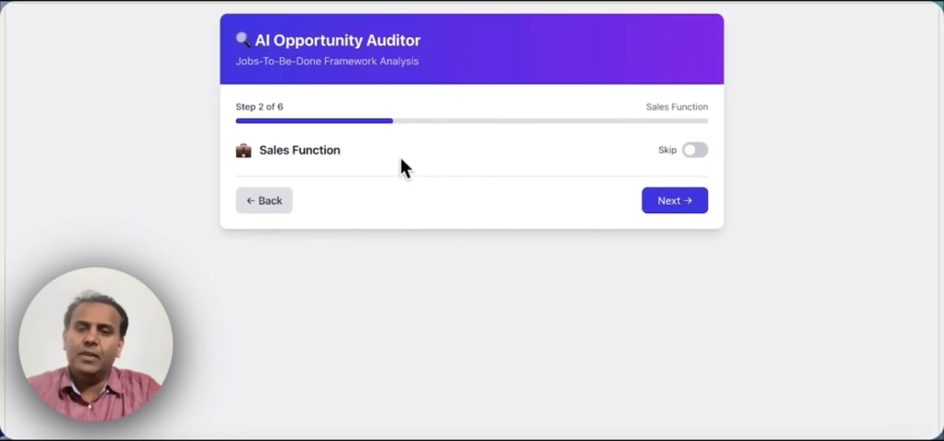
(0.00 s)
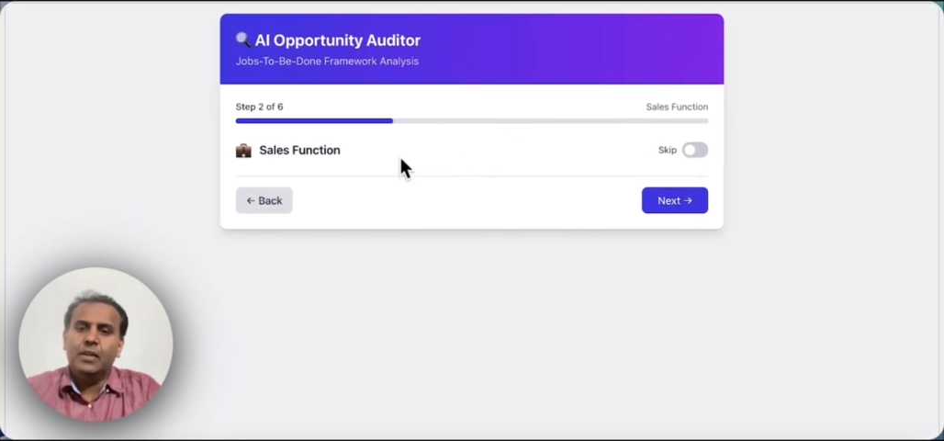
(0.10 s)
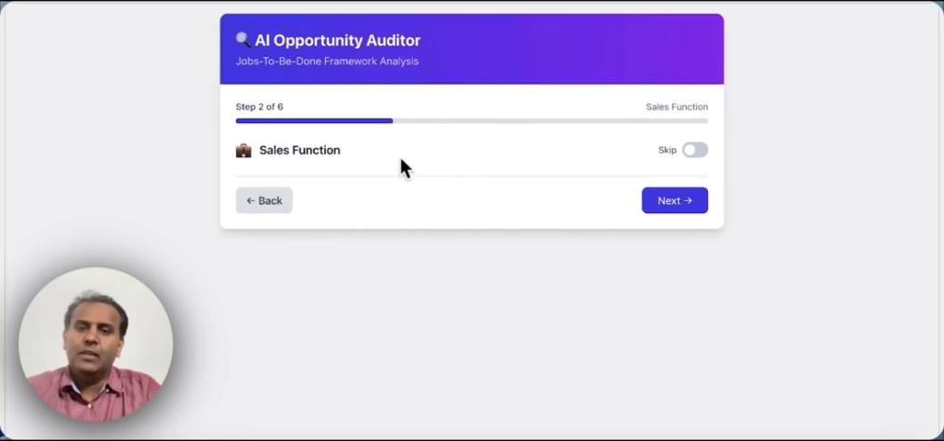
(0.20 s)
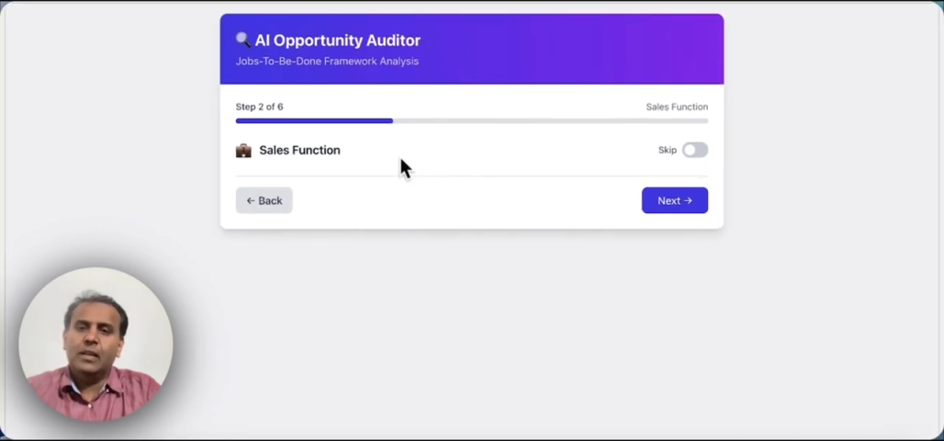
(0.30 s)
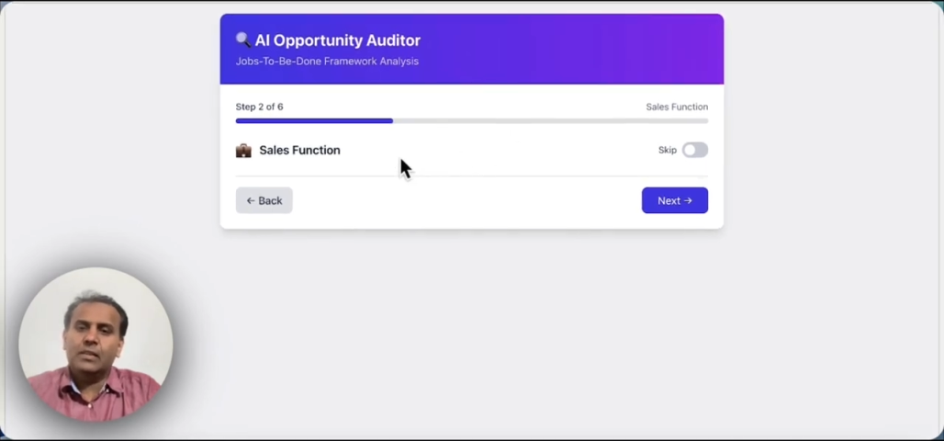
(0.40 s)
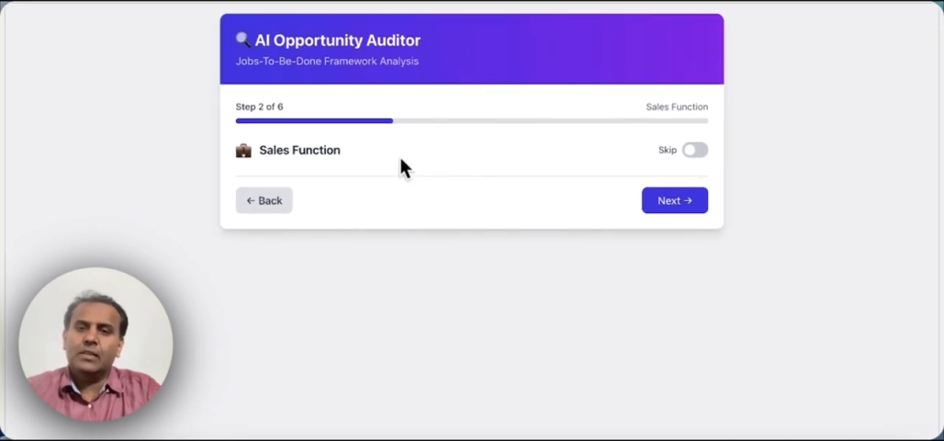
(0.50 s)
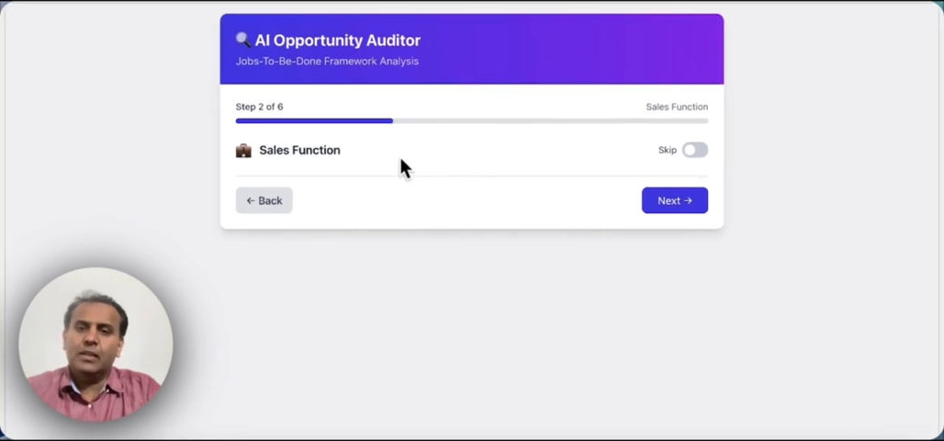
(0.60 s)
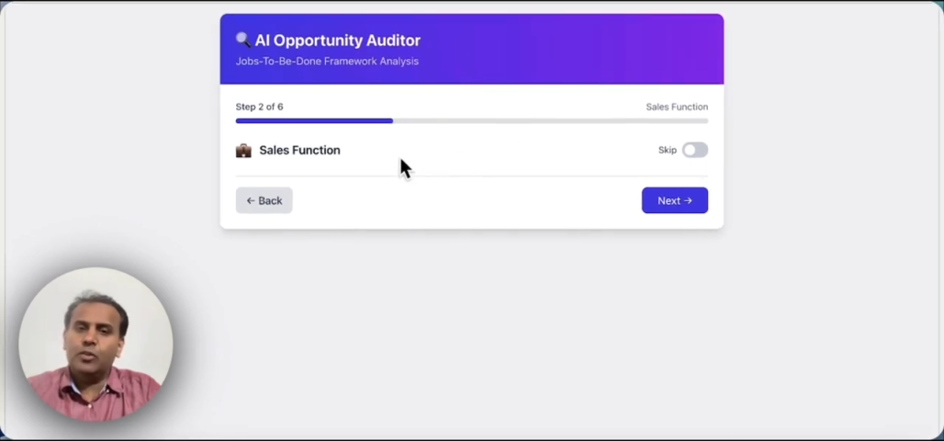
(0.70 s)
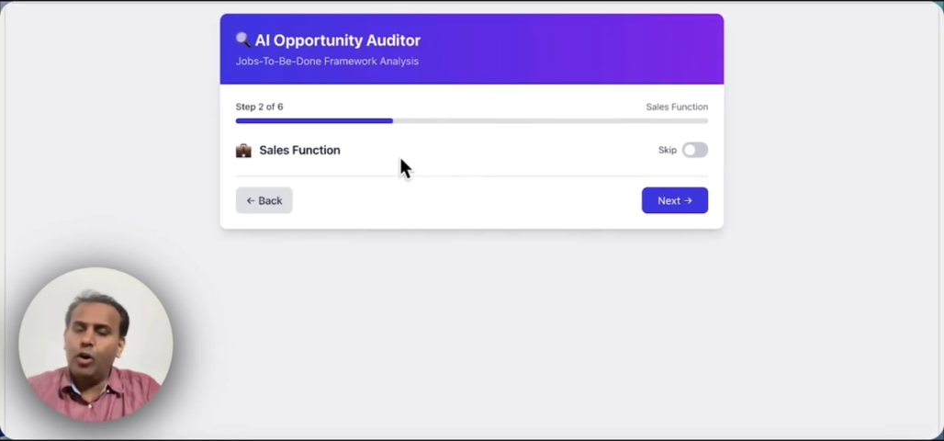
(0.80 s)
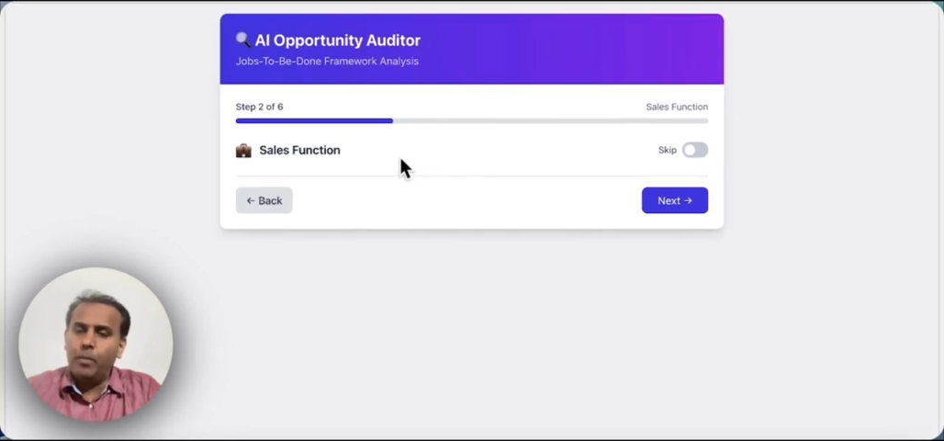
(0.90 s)
That's a
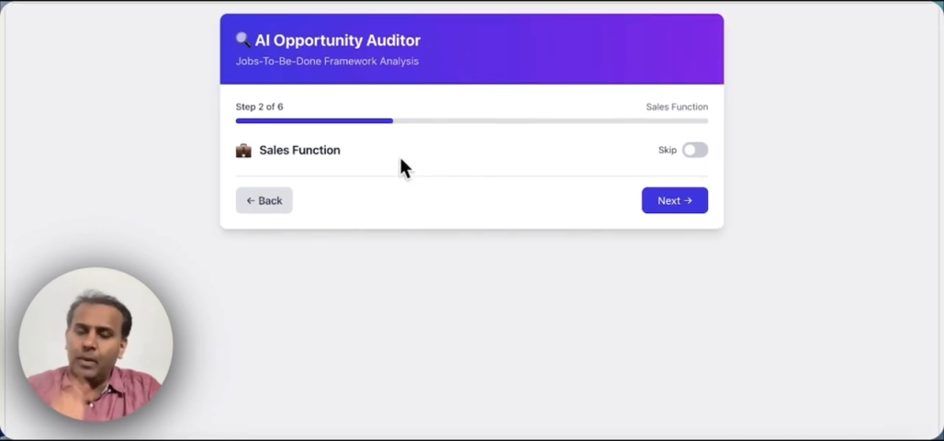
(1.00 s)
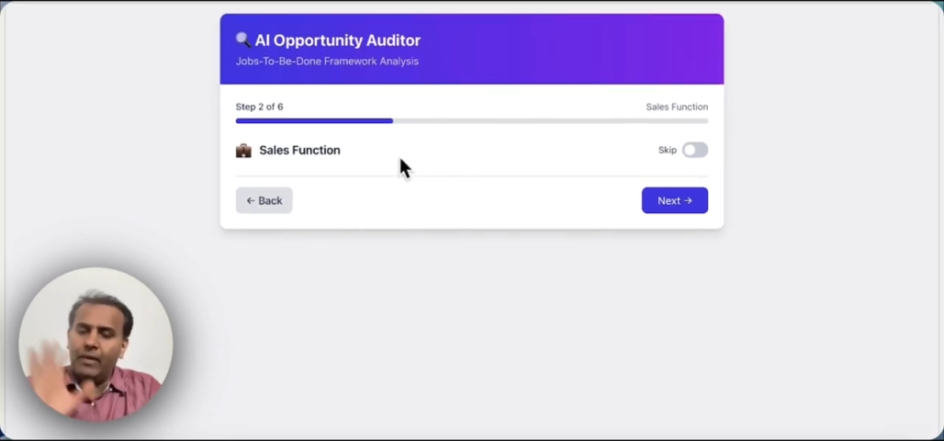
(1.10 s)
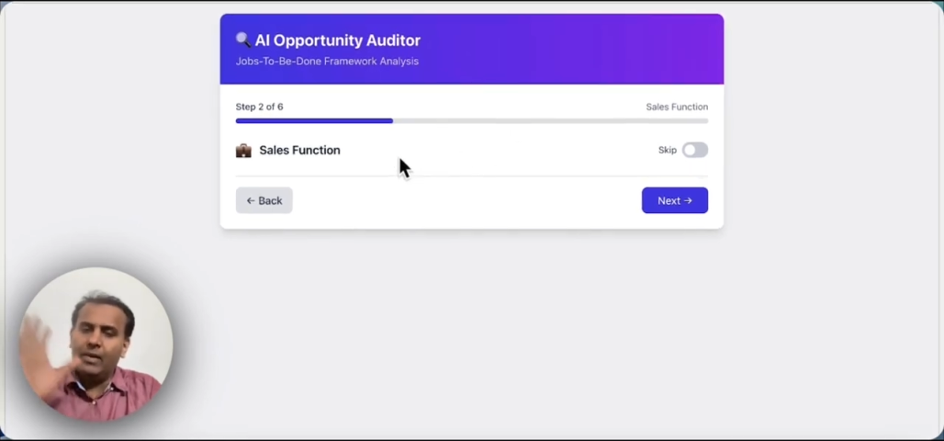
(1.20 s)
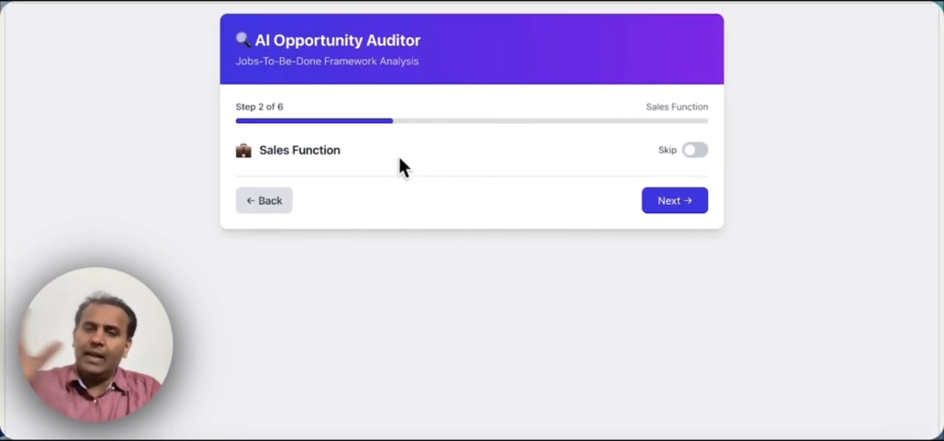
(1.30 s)
top level I